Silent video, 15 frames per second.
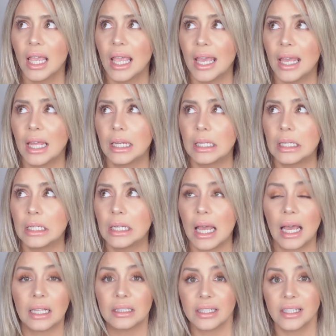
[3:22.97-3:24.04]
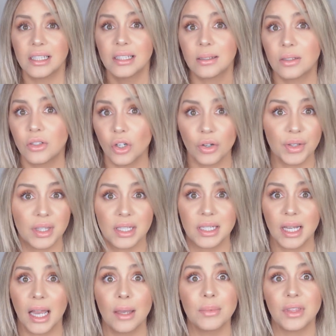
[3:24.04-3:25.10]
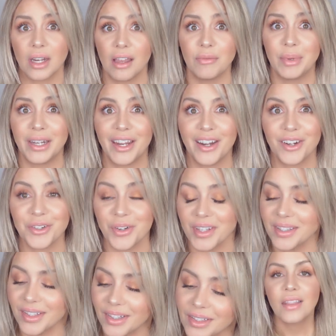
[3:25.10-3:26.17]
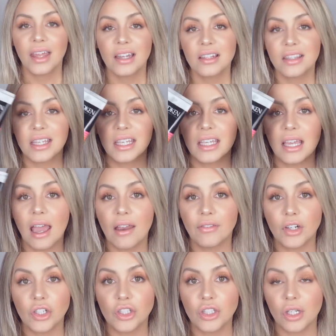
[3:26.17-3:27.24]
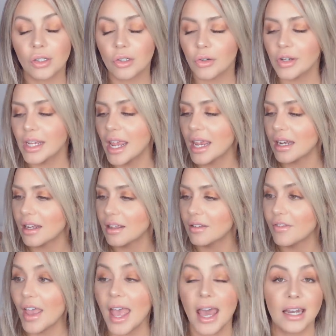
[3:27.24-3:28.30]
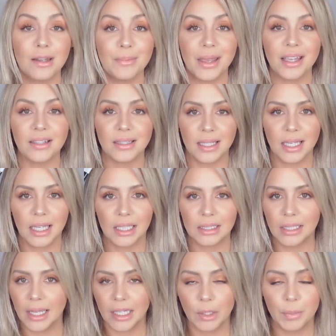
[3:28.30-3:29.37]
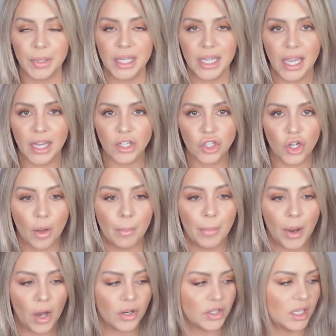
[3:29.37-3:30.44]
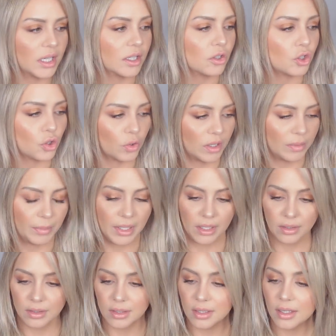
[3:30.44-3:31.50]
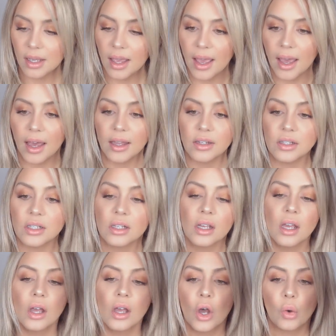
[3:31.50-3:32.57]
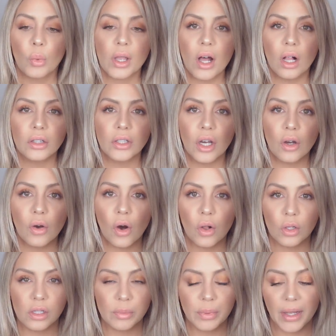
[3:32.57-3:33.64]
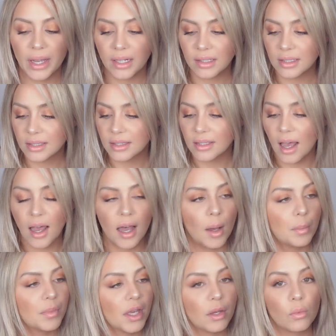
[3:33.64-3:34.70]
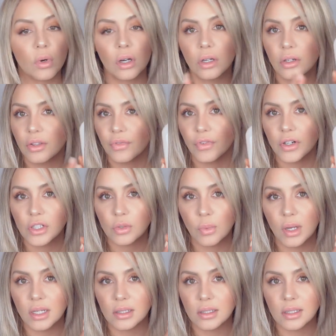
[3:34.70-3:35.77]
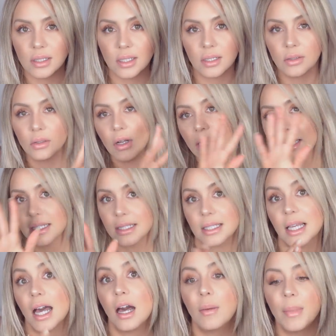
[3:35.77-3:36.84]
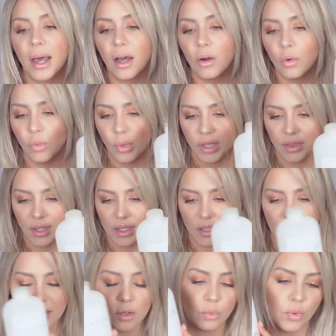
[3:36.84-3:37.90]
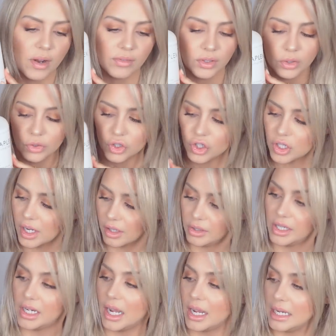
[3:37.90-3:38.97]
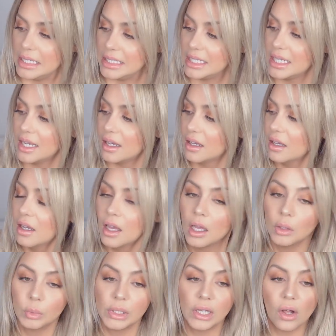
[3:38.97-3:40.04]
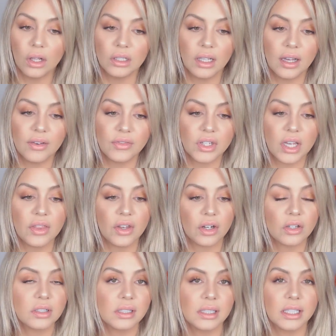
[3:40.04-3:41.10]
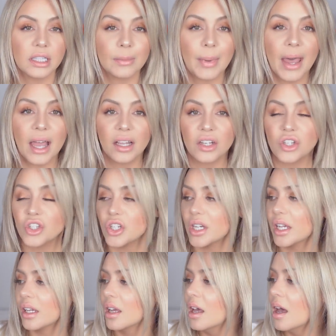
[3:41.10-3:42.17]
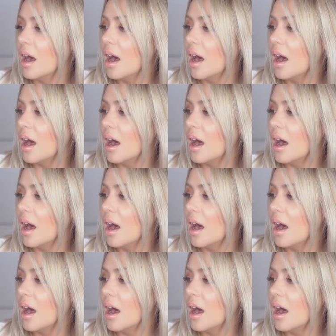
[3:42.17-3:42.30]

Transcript: in at least during the time that I've been a hairdresser. It is the ever so creative and amazing like pH bonding treatment. And we all know Olaplex. They were the first ones to, I guess, come out with this revolutionary idea. We all loved their sleek packaging.